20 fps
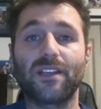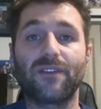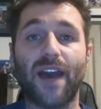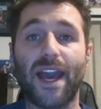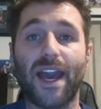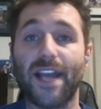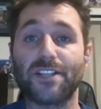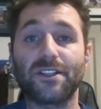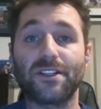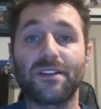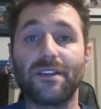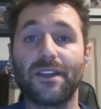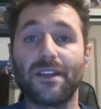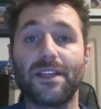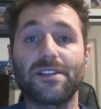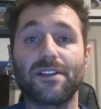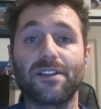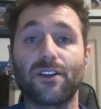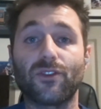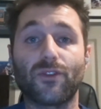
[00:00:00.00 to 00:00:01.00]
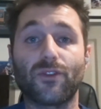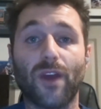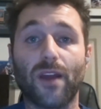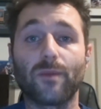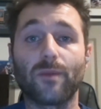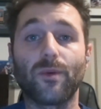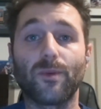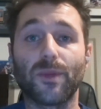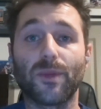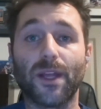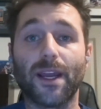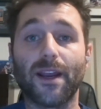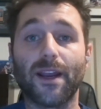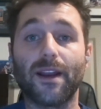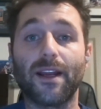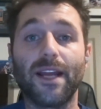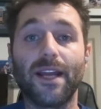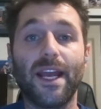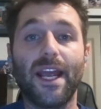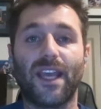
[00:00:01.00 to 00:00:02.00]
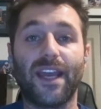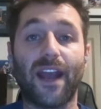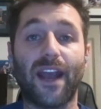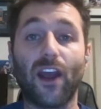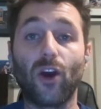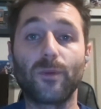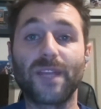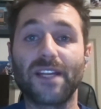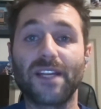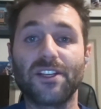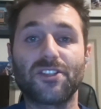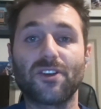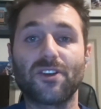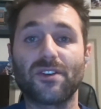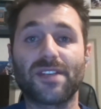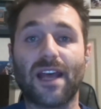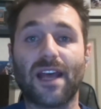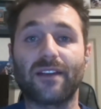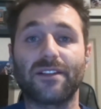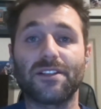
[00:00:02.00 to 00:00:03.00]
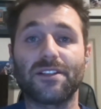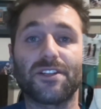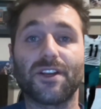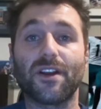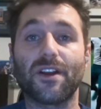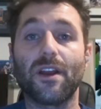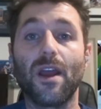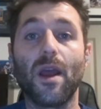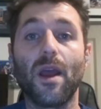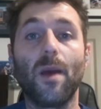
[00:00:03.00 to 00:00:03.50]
I actually think he's an incredible player, and I hope that he shows out this year.